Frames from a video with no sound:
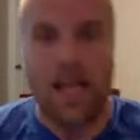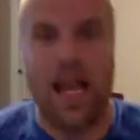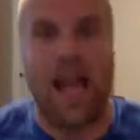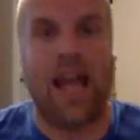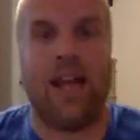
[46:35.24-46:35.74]

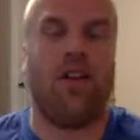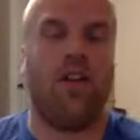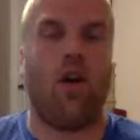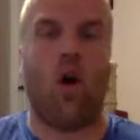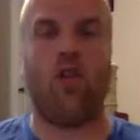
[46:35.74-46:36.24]
And
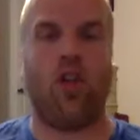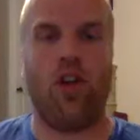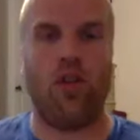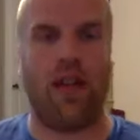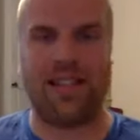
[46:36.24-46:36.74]

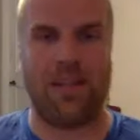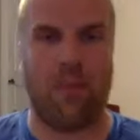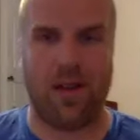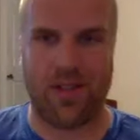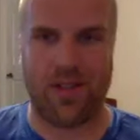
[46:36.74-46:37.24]
overutilizing
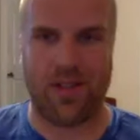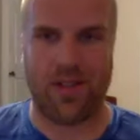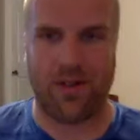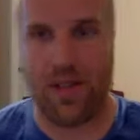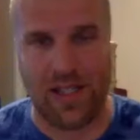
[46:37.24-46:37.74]
muscles
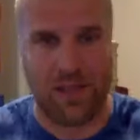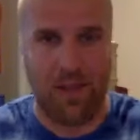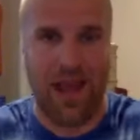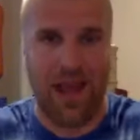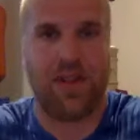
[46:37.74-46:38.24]
be just as
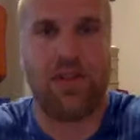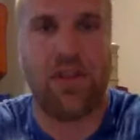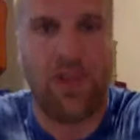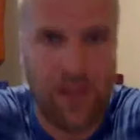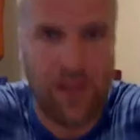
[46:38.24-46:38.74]
bad as
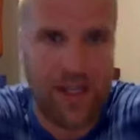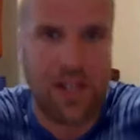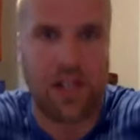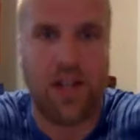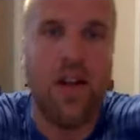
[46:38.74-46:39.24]

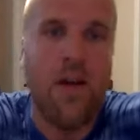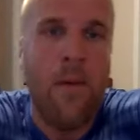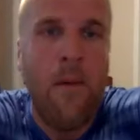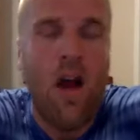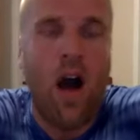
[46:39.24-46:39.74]
underutilization.
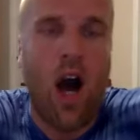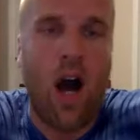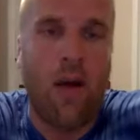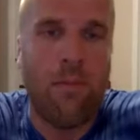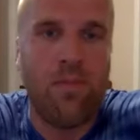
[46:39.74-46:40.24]

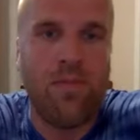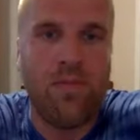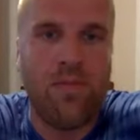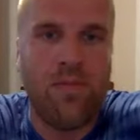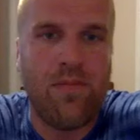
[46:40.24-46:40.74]
I
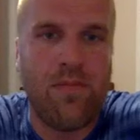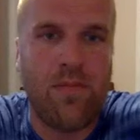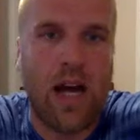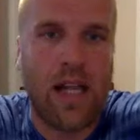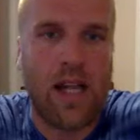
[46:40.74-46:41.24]

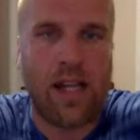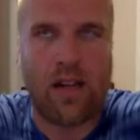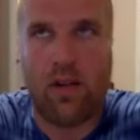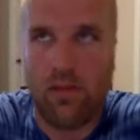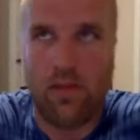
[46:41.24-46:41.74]

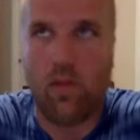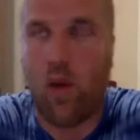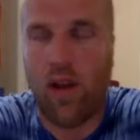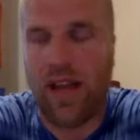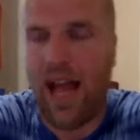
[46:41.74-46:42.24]
like
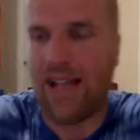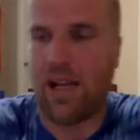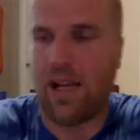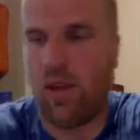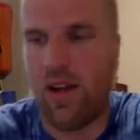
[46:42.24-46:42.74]
one of the guys
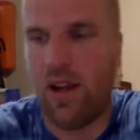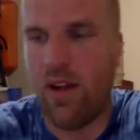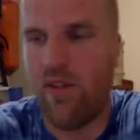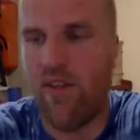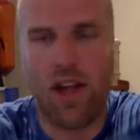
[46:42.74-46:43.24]
I really
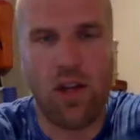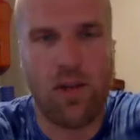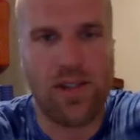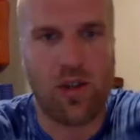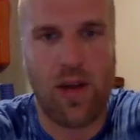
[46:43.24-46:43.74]
value
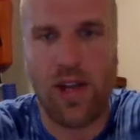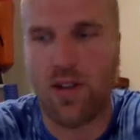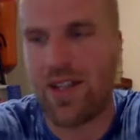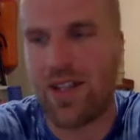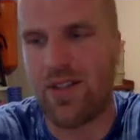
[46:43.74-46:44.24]
as a trainer
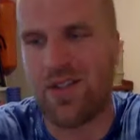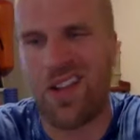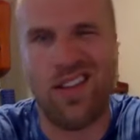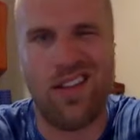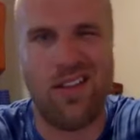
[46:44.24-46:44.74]
says there's
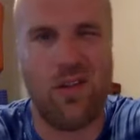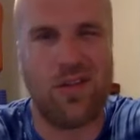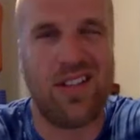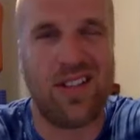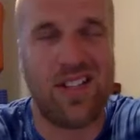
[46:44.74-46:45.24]
no
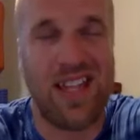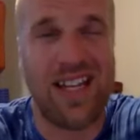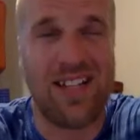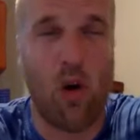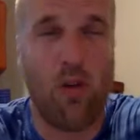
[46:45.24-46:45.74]
such
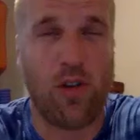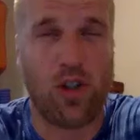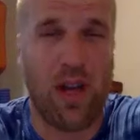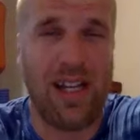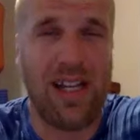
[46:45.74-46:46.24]
thing as
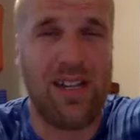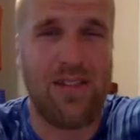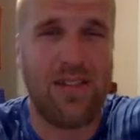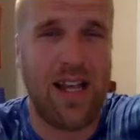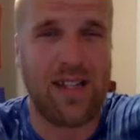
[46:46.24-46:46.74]
overtraining.
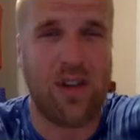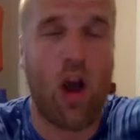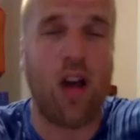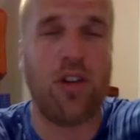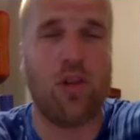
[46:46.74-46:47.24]
It's
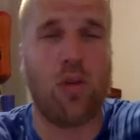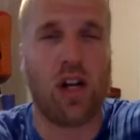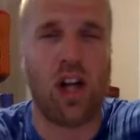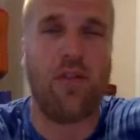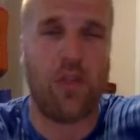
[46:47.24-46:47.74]
under
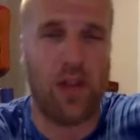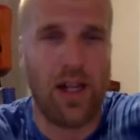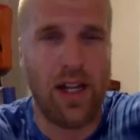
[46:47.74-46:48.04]
recovery.